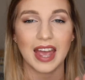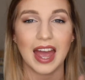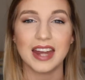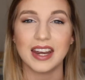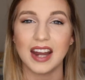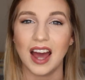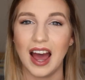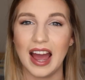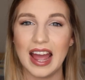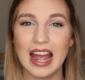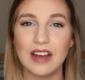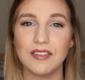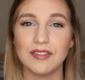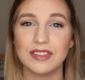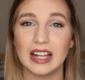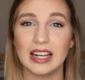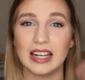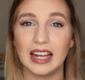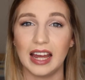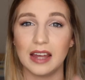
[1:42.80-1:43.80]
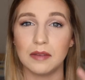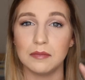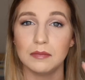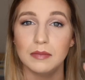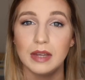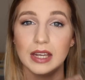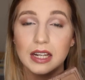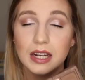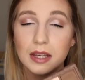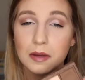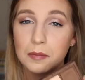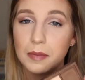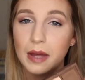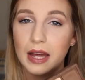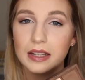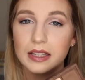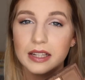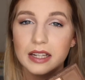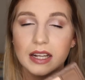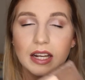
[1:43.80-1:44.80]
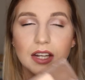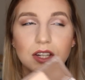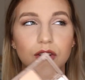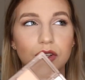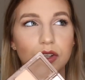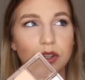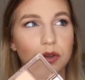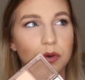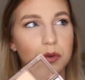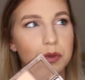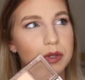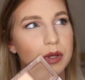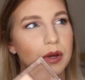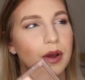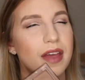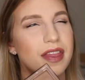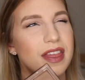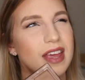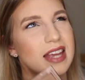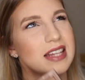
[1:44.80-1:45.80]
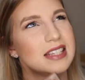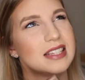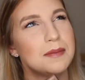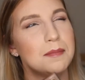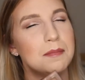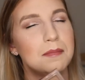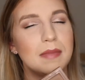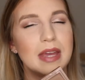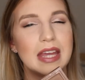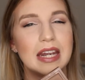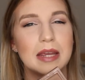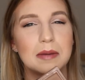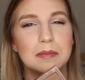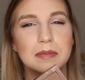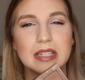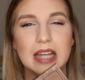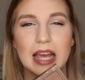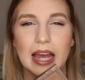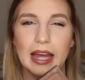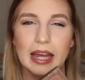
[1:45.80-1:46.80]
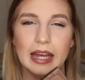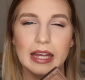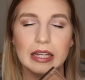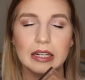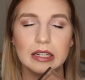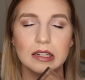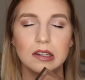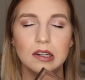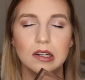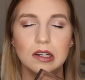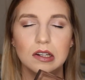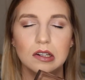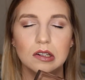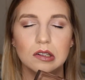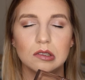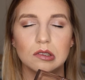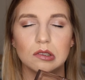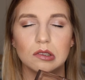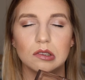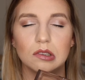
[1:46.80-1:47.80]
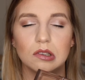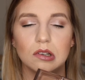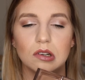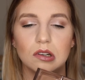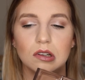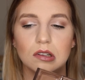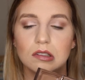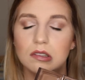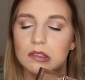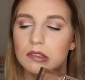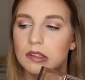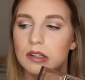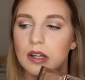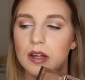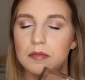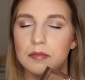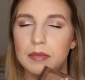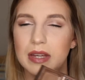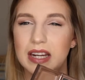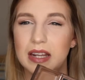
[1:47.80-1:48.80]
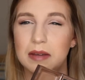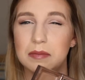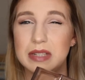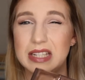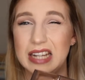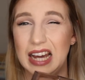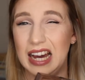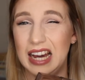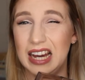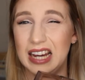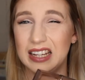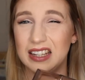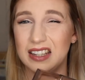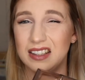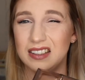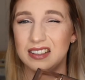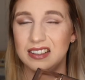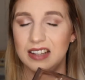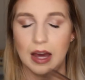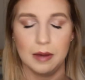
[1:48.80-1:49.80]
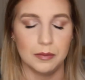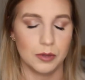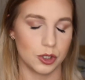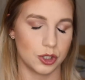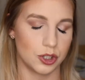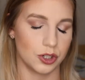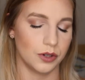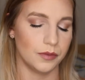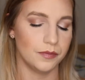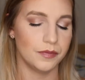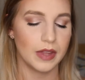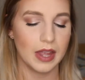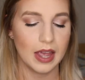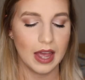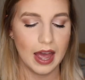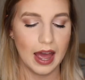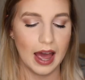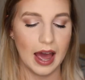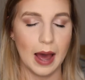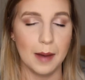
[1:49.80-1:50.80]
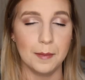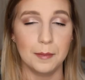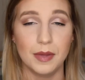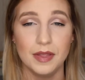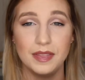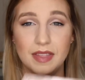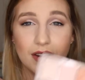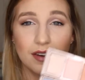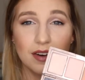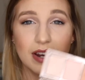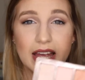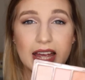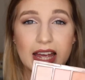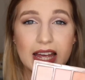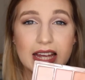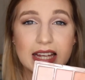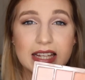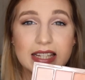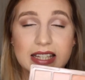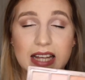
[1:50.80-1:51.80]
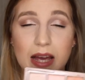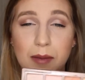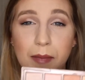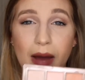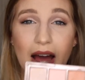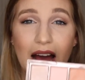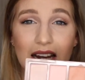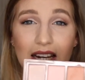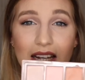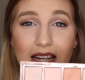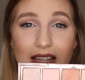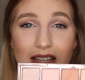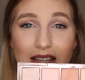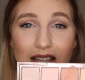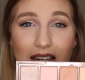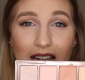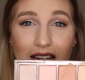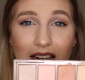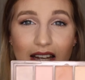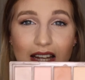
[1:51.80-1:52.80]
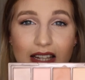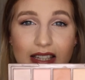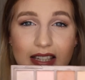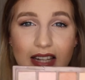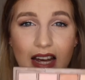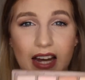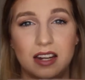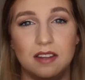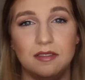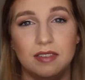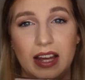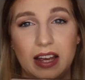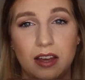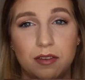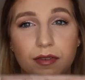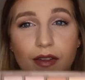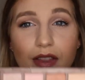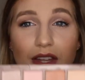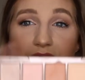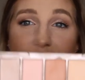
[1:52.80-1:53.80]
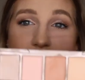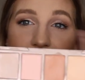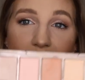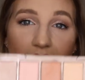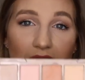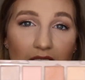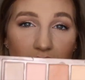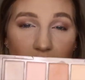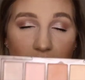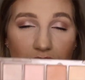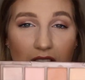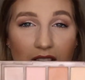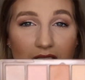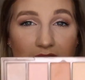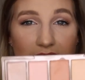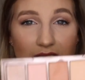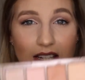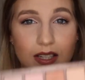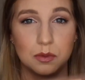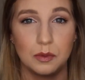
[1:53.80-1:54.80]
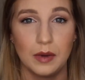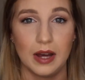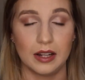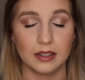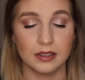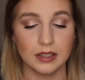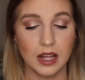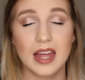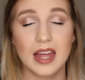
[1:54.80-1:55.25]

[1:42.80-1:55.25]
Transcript: And I have the light medium palette and you can also, I think it's a medium tan or a medium dark. I'm not sure um, but there is a palette that is kind of like for the darker shades as well.